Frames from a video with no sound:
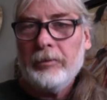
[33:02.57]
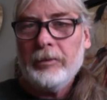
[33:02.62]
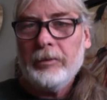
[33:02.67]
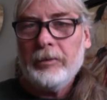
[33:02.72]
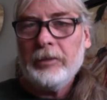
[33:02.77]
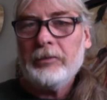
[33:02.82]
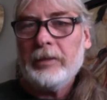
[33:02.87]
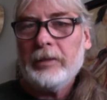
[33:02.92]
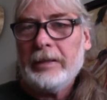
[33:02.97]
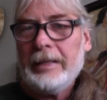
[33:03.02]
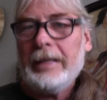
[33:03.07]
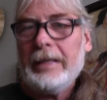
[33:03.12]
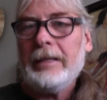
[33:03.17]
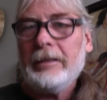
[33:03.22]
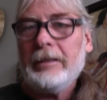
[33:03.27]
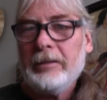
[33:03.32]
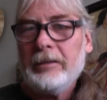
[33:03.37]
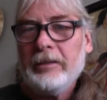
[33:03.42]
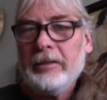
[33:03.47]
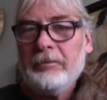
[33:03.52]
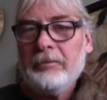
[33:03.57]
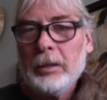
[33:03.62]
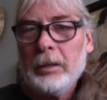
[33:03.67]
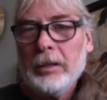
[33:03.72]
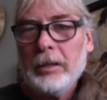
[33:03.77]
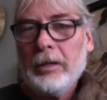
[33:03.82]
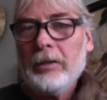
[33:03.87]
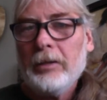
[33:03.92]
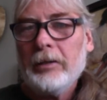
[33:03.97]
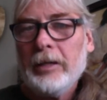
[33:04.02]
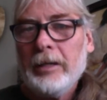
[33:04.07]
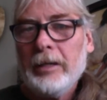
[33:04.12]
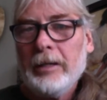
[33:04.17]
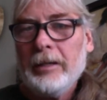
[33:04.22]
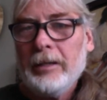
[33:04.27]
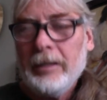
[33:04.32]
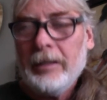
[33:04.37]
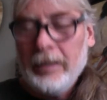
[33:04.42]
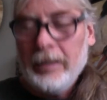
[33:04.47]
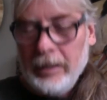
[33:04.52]
this identity of
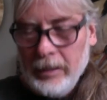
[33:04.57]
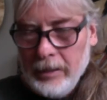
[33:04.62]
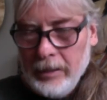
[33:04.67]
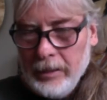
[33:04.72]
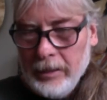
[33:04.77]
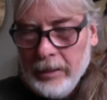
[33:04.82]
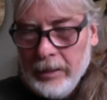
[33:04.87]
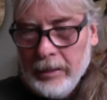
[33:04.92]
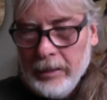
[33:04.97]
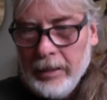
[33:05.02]
belonging and